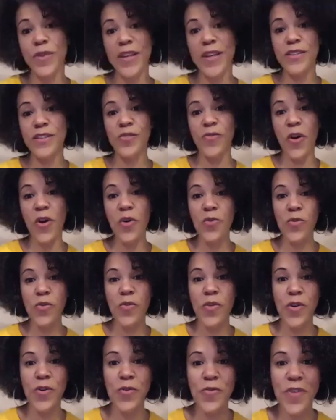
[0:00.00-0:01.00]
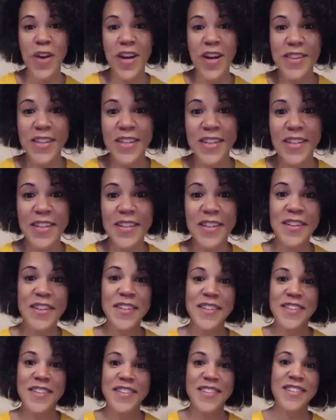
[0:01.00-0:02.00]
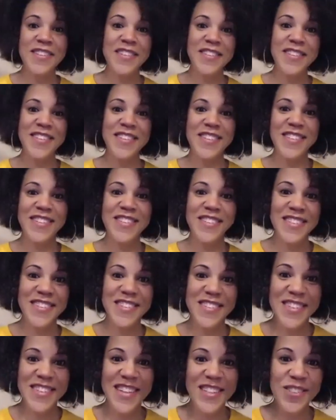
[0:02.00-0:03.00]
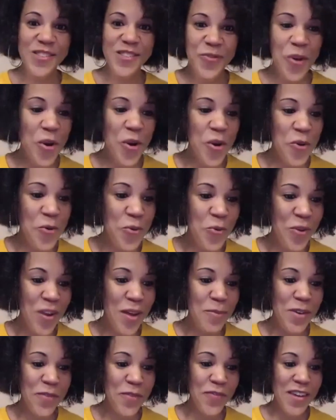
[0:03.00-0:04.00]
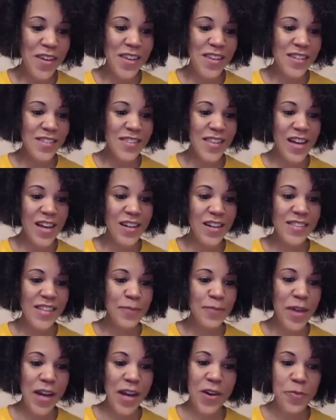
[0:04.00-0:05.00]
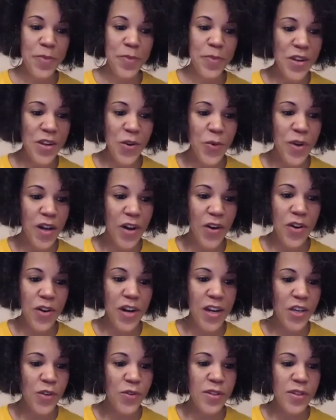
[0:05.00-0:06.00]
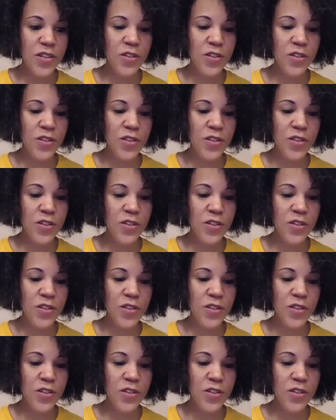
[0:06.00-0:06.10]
that's grown, grown right there. Yeah. That's grown. Let me figure this out because I'm not going to be nowhere arguing and